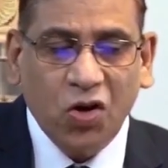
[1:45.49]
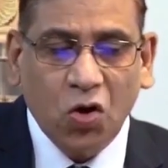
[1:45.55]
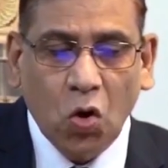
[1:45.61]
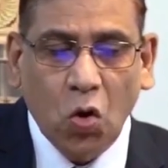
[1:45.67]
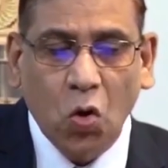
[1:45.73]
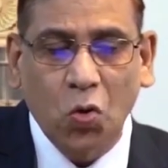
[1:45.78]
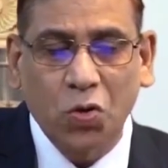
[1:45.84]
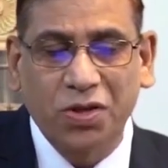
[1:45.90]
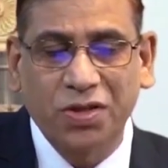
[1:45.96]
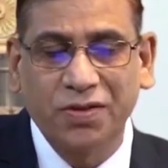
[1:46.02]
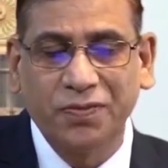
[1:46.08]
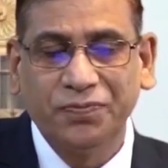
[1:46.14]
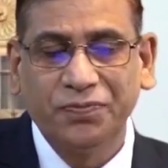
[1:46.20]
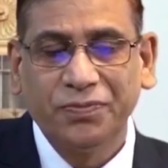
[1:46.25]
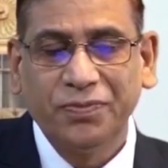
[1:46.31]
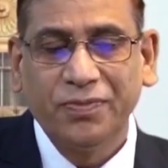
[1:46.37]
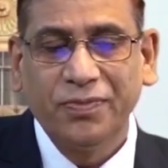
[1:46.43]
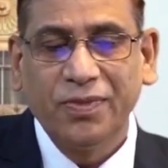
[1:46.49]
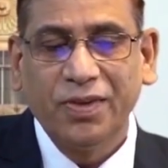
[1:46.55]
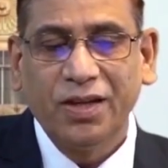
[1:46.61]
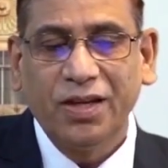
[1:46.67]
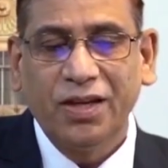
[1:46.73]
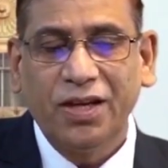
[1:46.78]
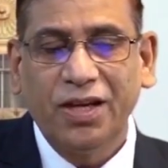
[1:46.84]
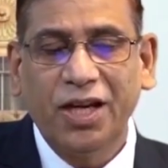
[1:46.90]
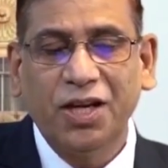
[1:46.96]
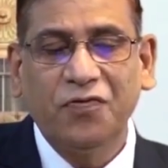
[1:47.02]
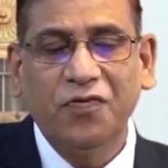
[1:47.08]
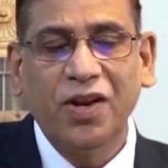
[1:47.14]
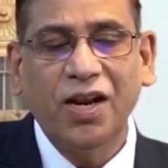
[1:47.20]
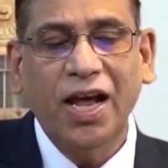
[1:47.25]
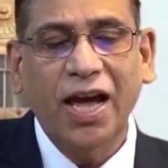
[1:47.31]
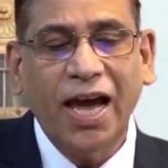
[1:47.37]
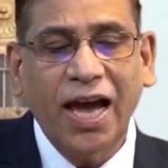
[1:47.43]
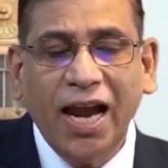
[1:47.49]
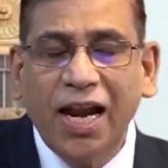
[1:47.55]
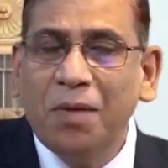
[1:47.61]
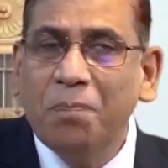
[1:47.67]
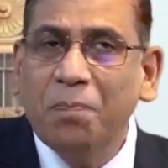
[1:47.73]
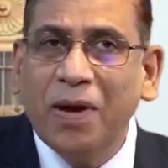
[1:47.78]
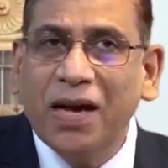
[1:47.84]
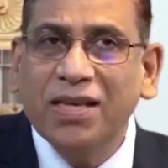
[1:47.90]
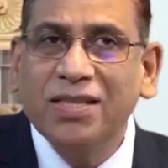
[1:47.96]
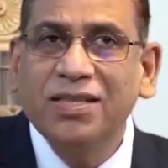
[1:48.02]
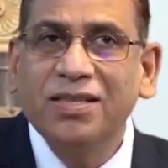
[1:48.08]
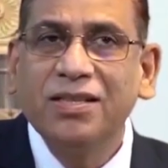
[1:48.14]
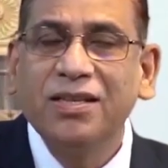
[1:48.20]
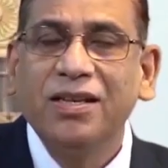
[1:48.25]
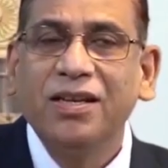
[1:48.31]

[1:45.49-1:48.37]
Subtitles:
courts. It will help us